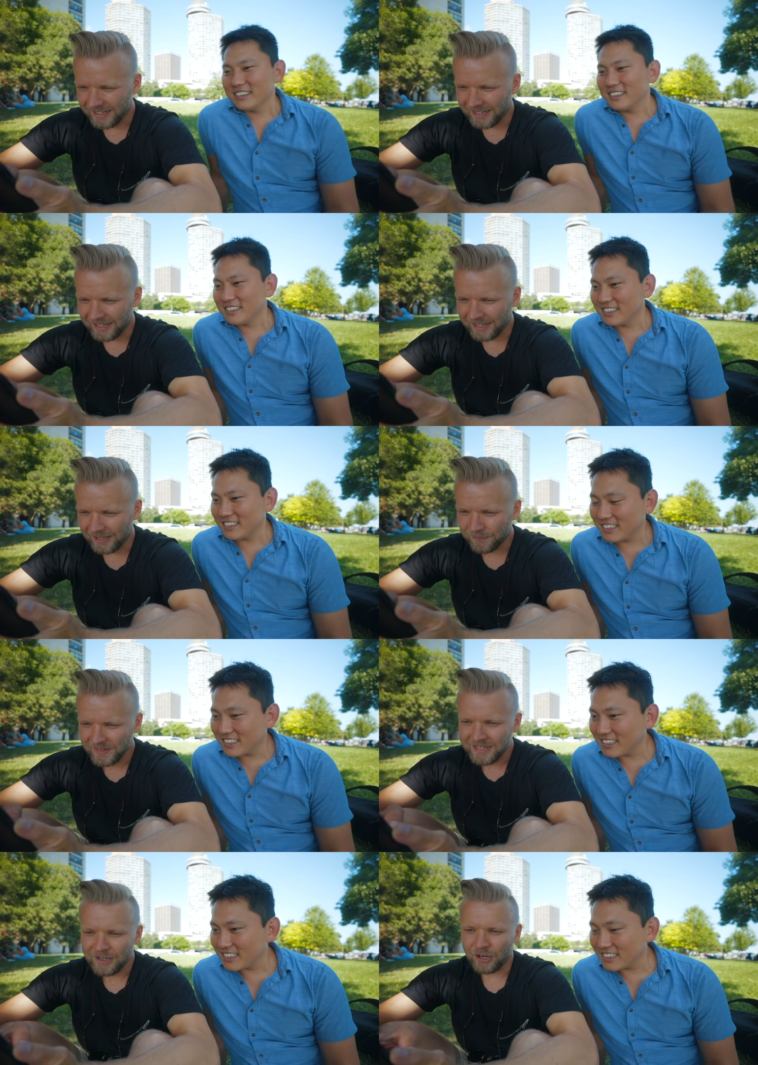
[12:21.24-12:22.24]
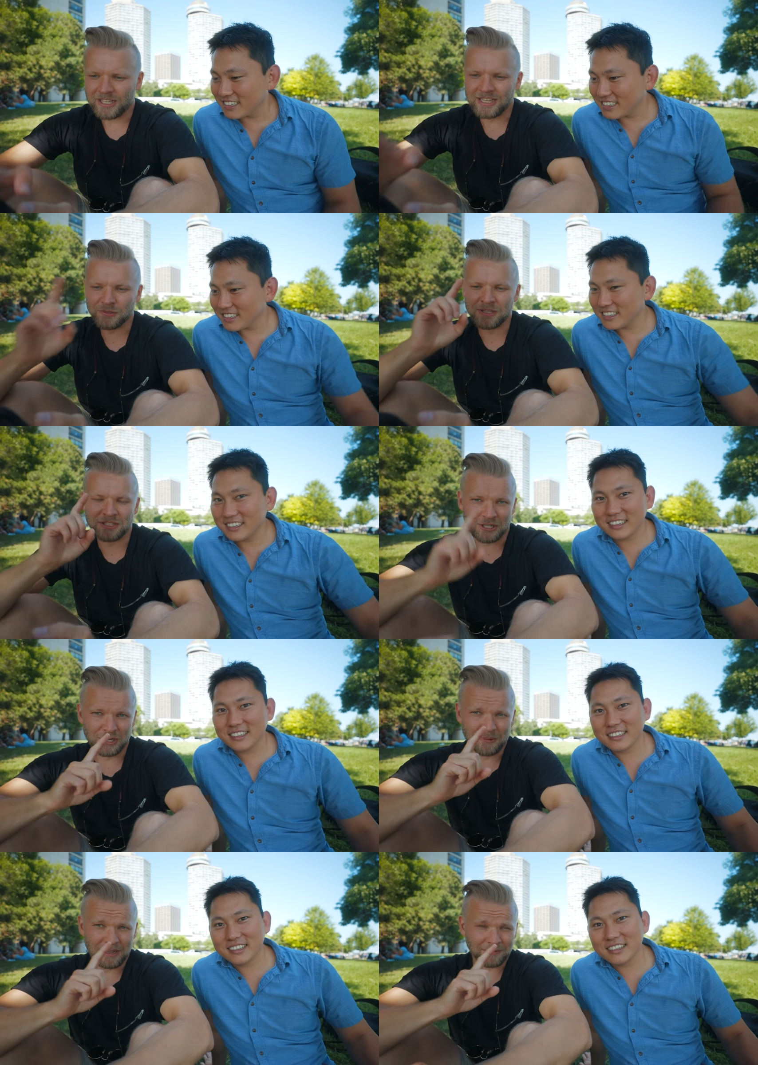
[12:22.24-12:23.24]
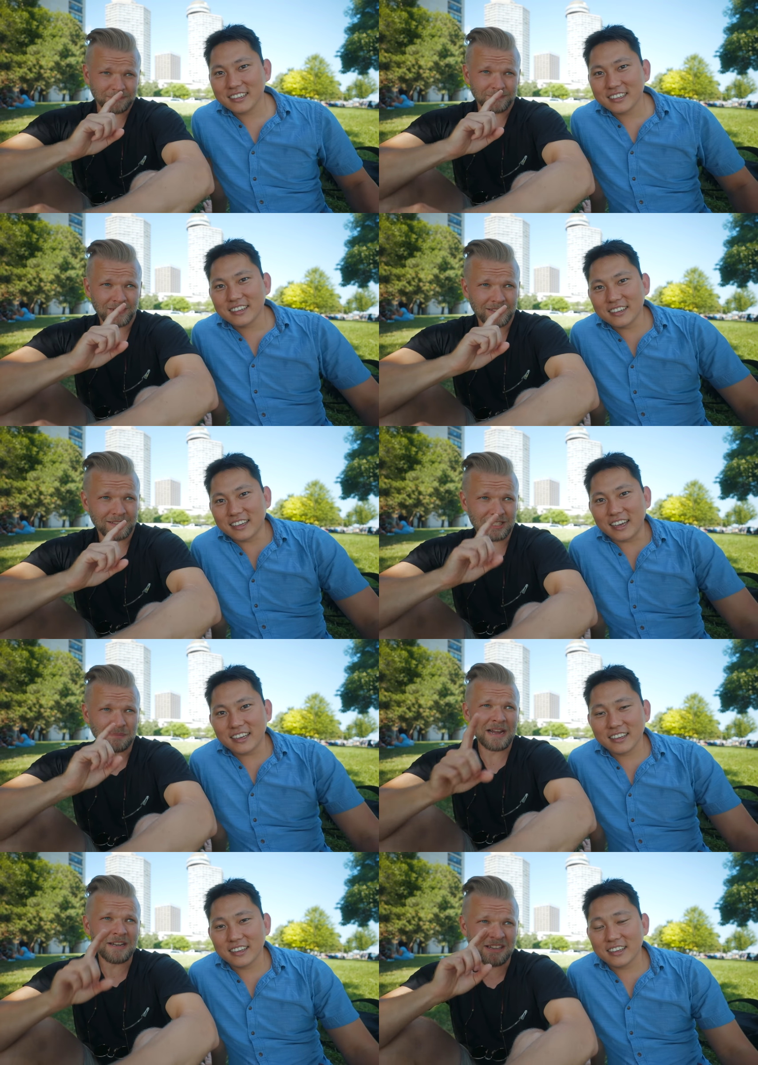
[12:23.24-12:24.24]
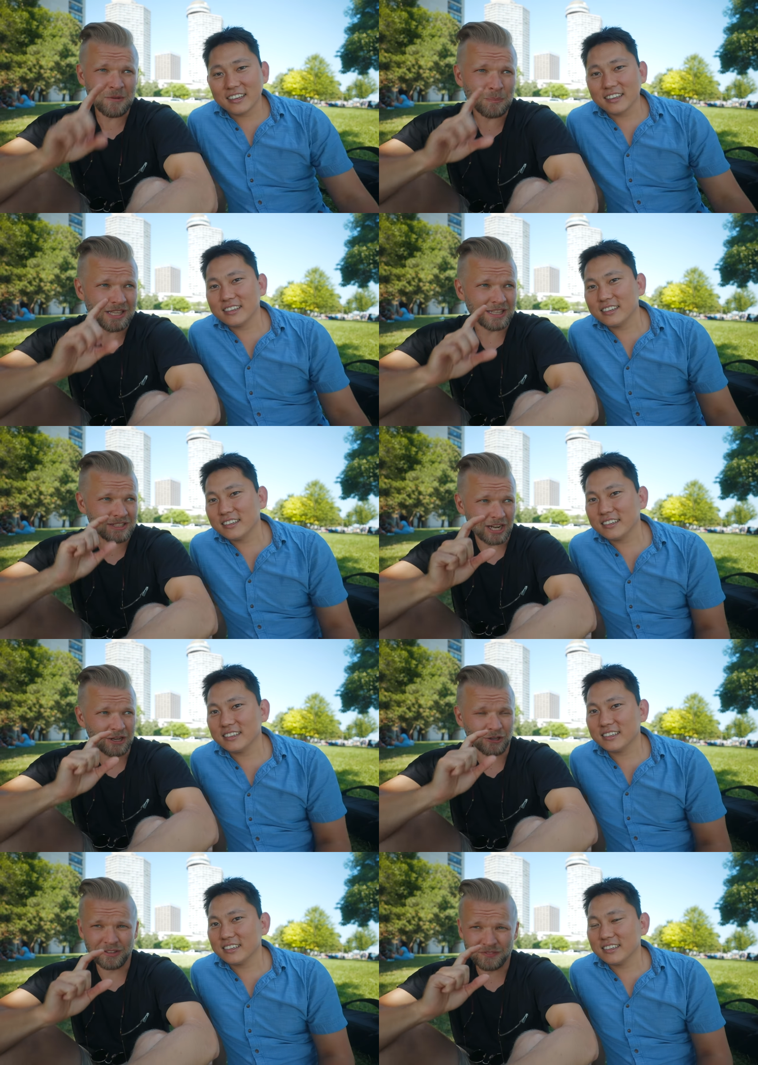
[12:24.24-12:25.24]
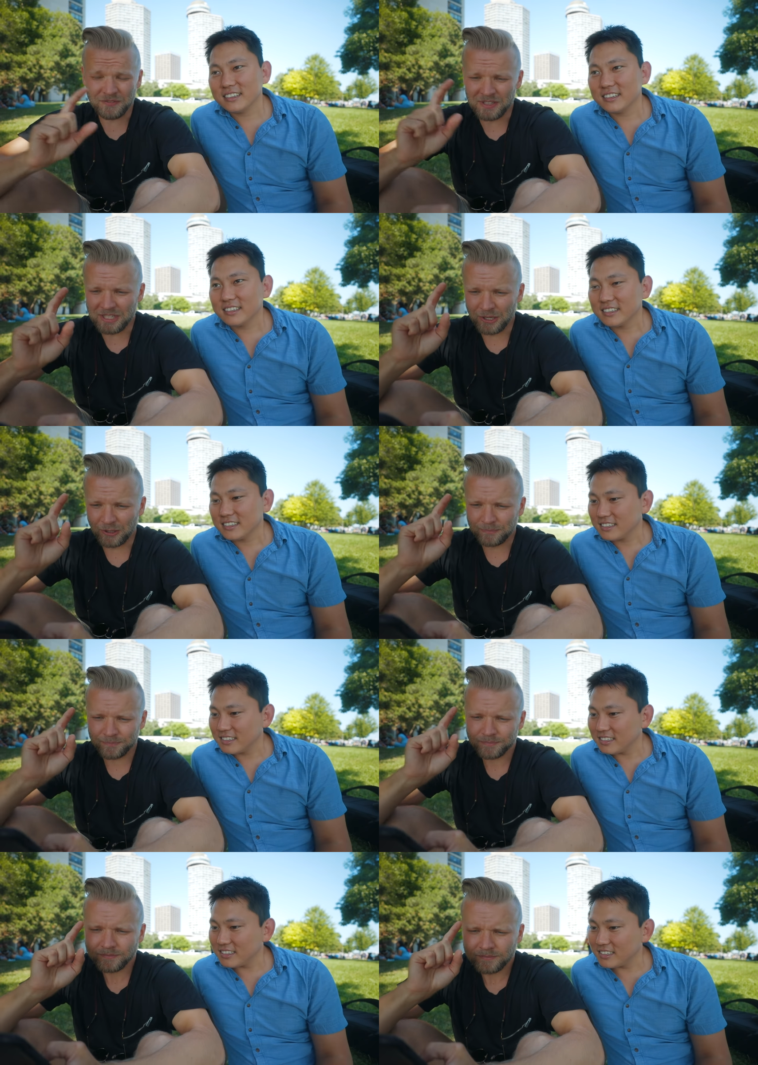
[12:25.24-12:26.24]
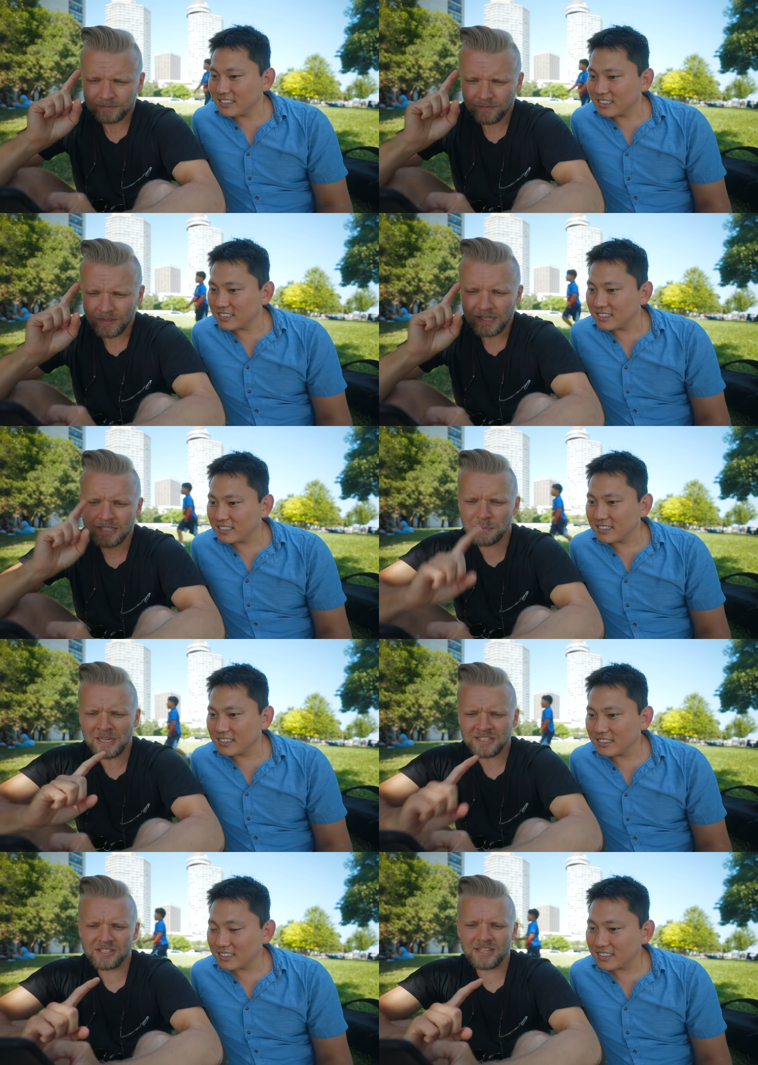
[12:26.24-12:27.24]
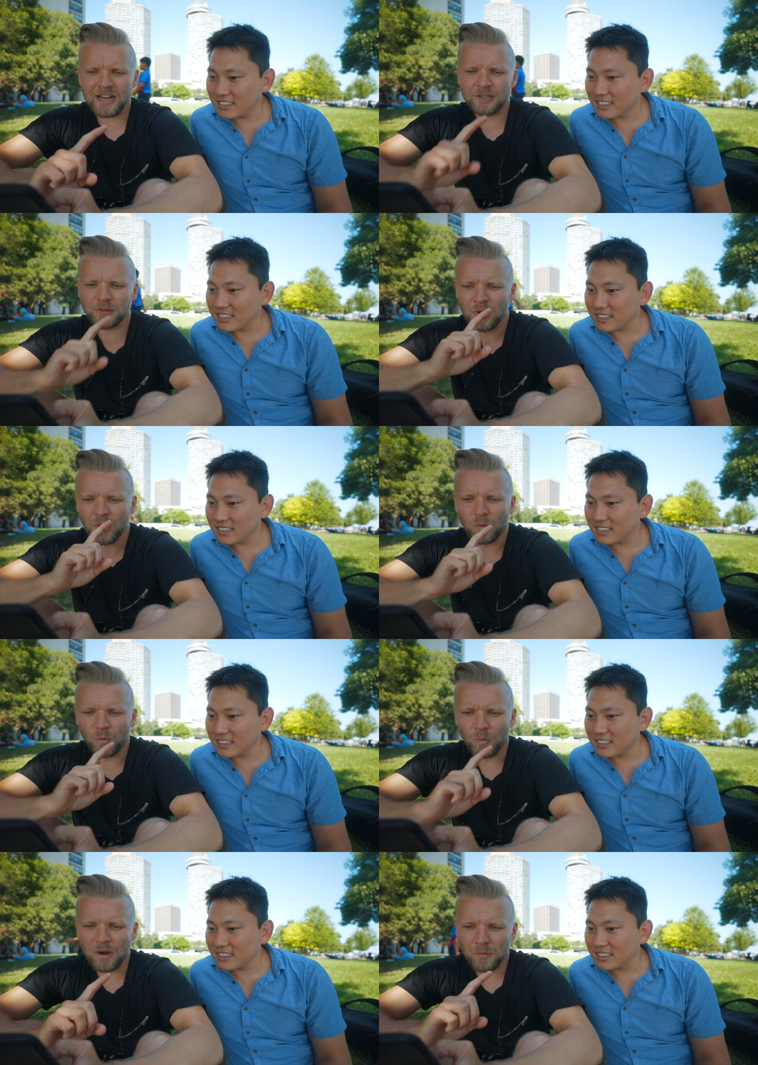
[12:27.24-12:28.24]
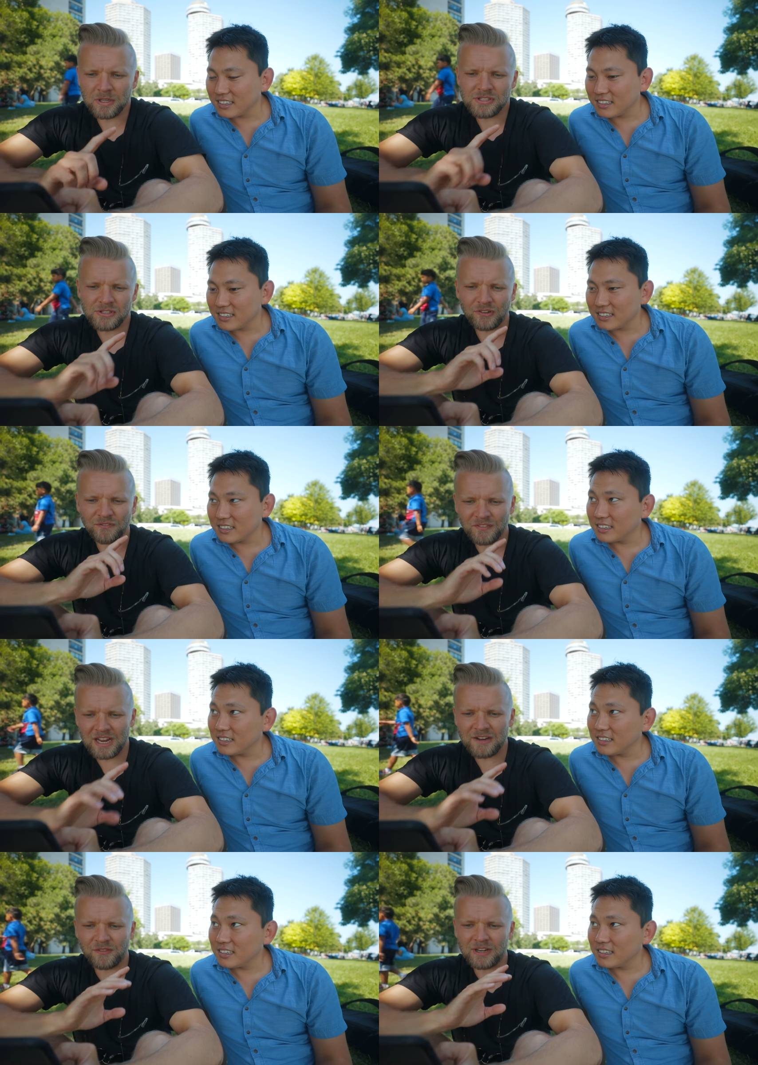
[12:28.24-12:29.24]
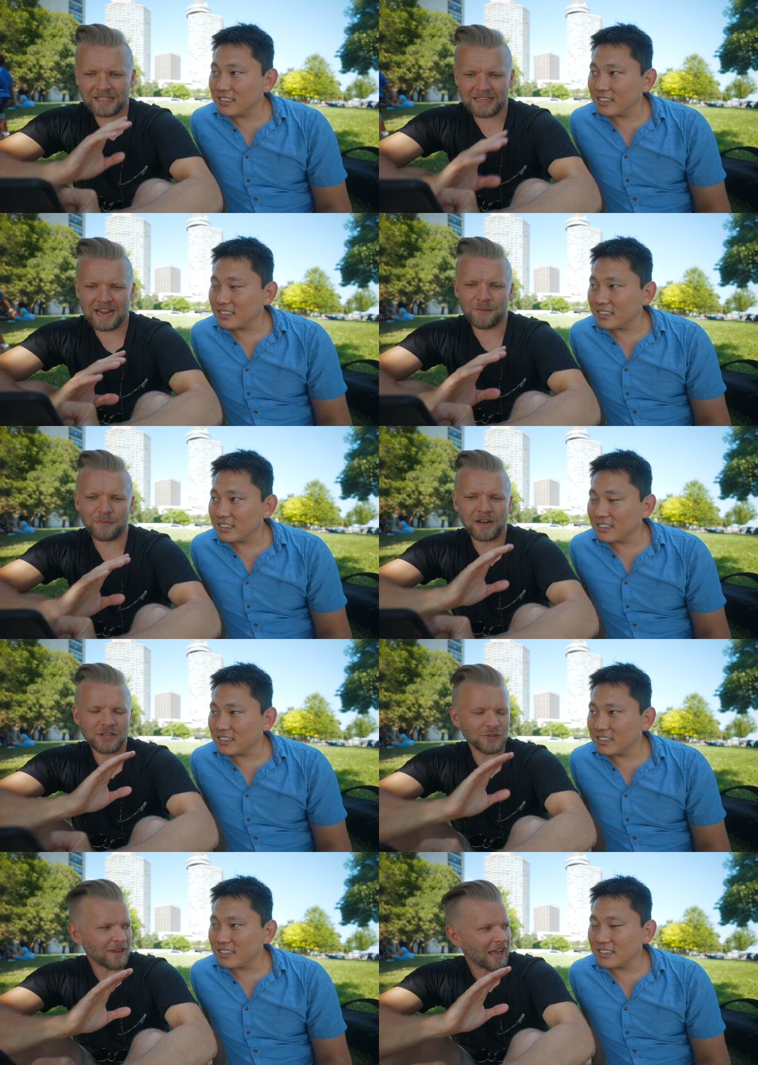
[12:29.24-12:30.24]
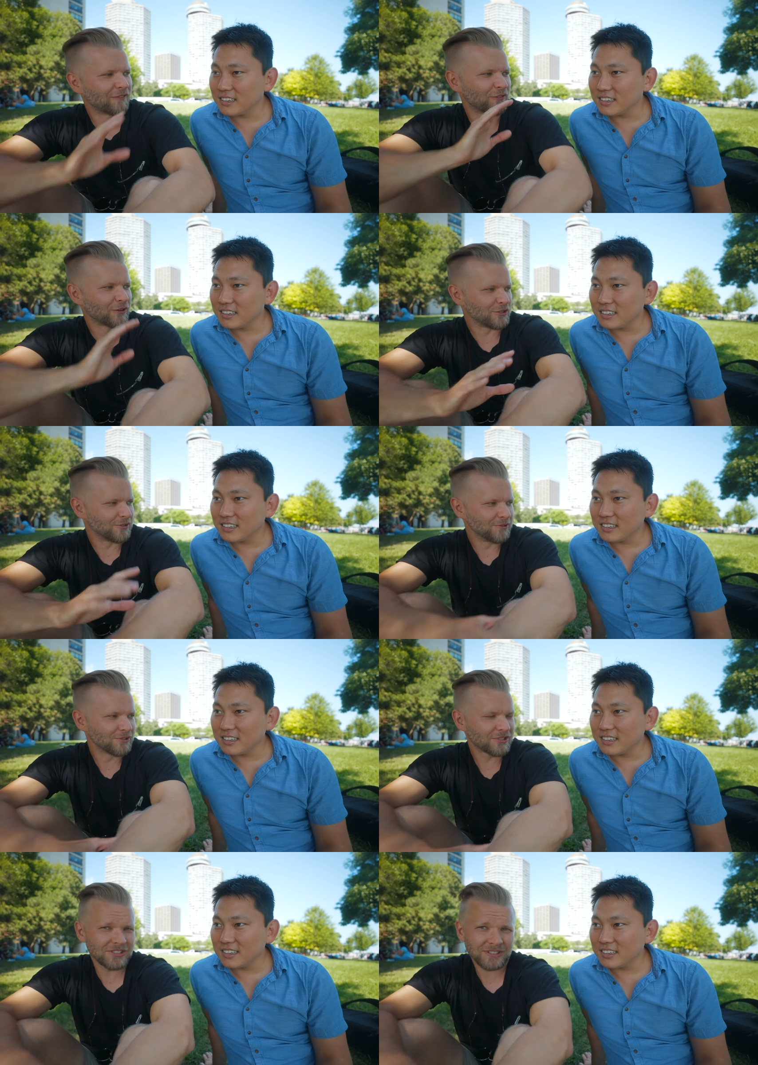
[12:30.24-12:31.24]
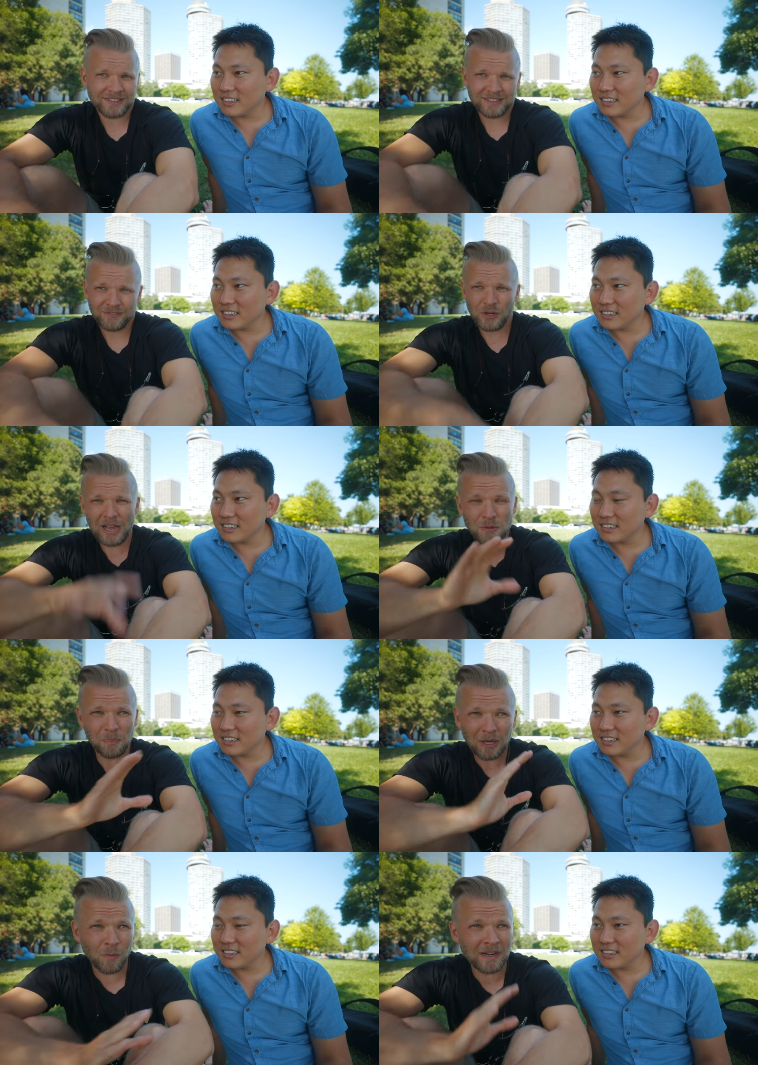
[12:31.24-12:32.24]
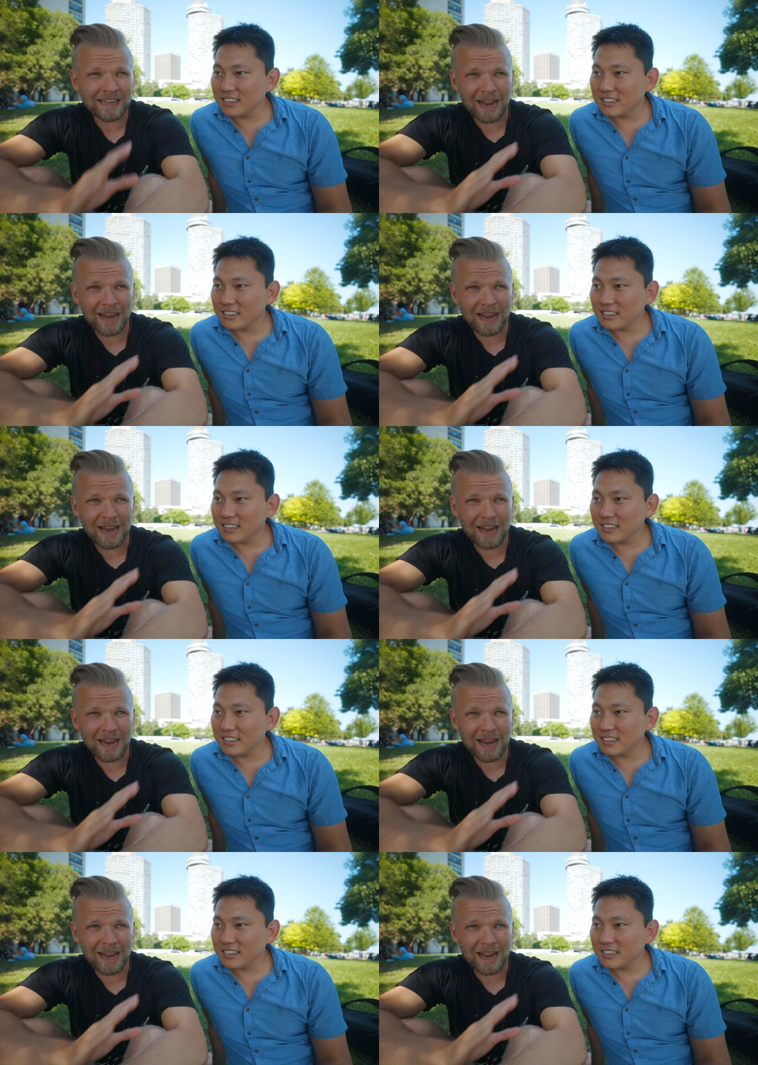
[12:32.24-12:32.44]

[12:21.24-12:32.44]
Speaker 1: Uh, okay, this one's a good one. Okay. This might even be the title of the video. Specs aside, what was your favorite camera you ever used? If you had to pick one